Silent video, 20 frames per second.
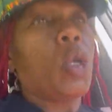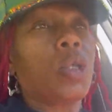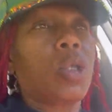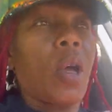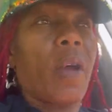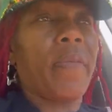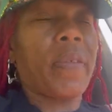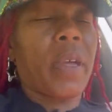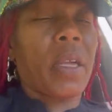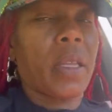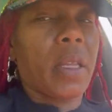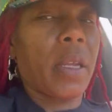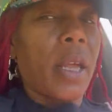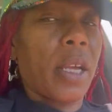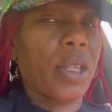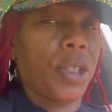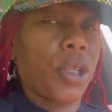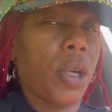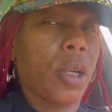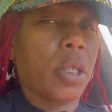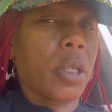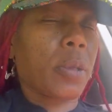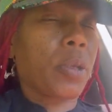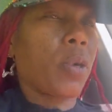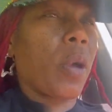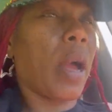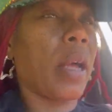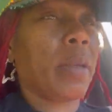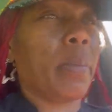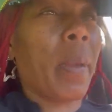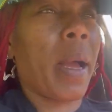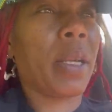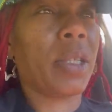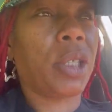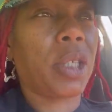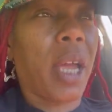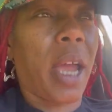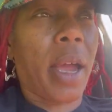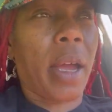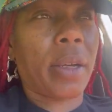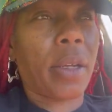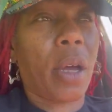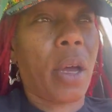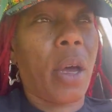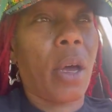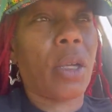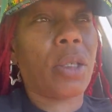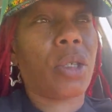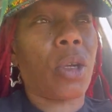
Don't forget to like, share, and subscribe to my channel.